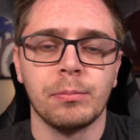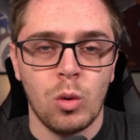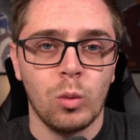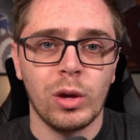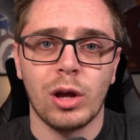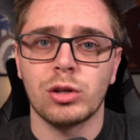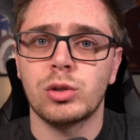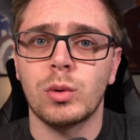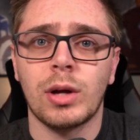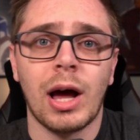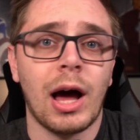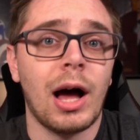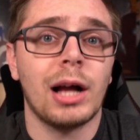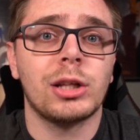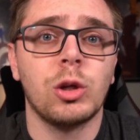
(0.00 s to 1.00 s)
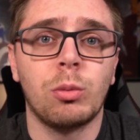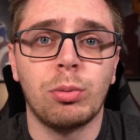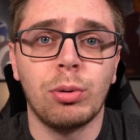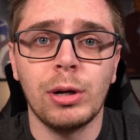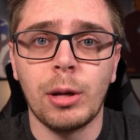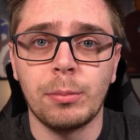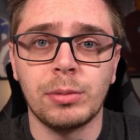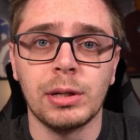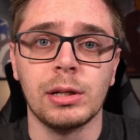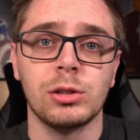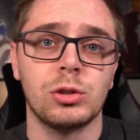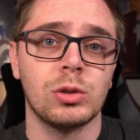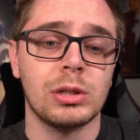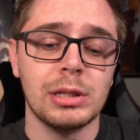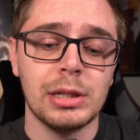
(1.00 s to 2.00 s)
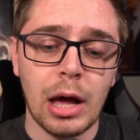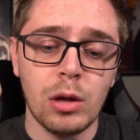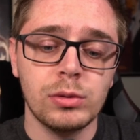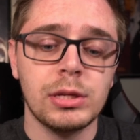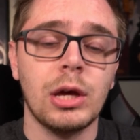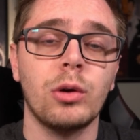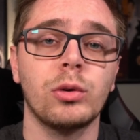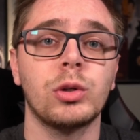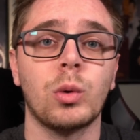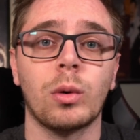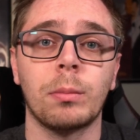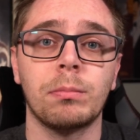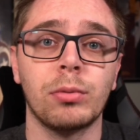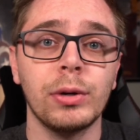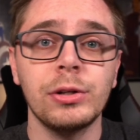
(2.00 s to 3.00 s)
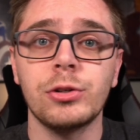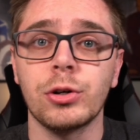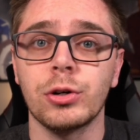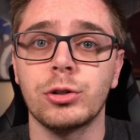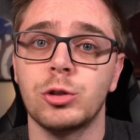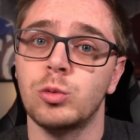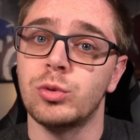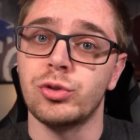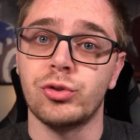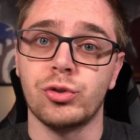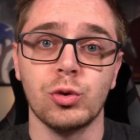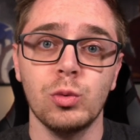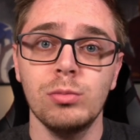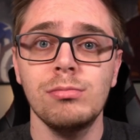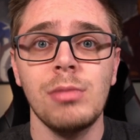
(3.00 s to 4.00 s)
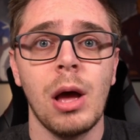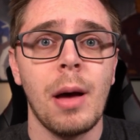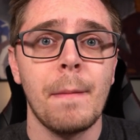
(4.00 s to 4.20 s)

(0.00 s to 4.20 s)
We also got Octoprint updates. You can now tell your printer to resume,